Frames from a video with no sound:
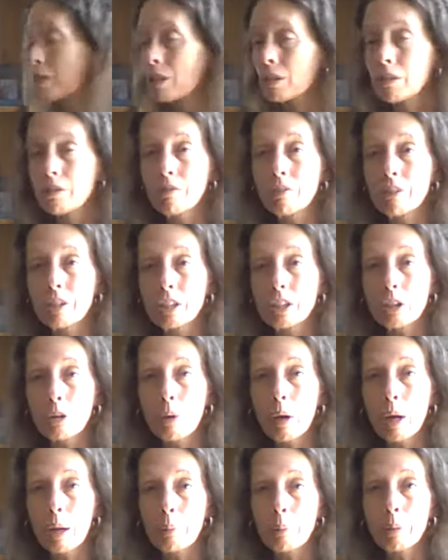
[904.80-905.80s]
of the video
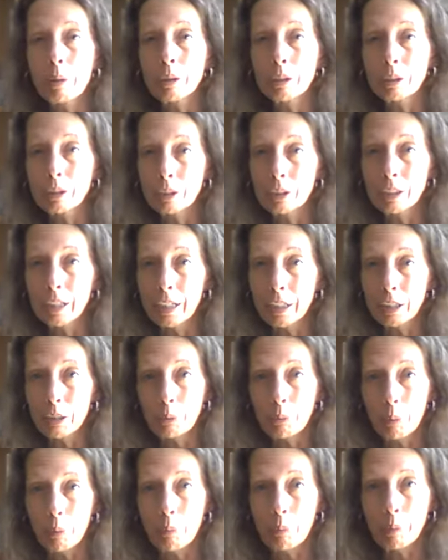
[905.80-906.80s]
up a little later
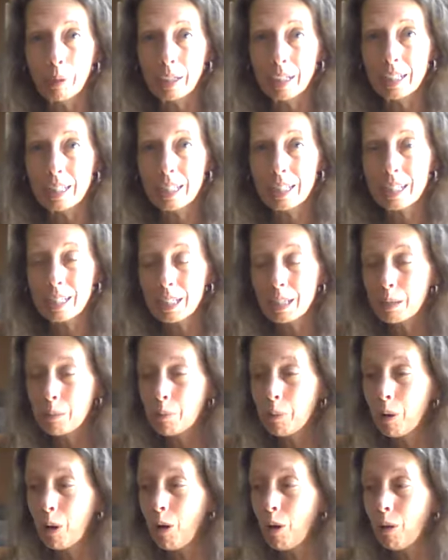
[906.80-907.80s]
when we can see them
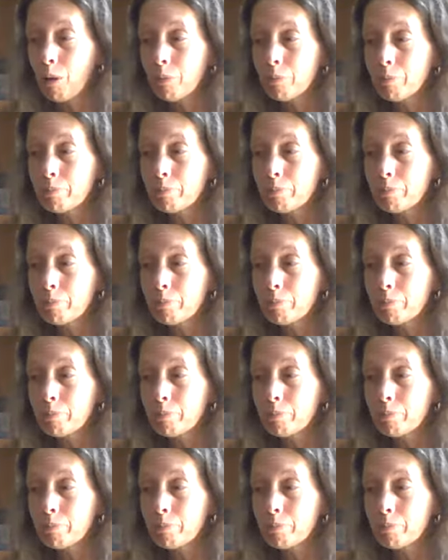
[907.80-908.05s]
all.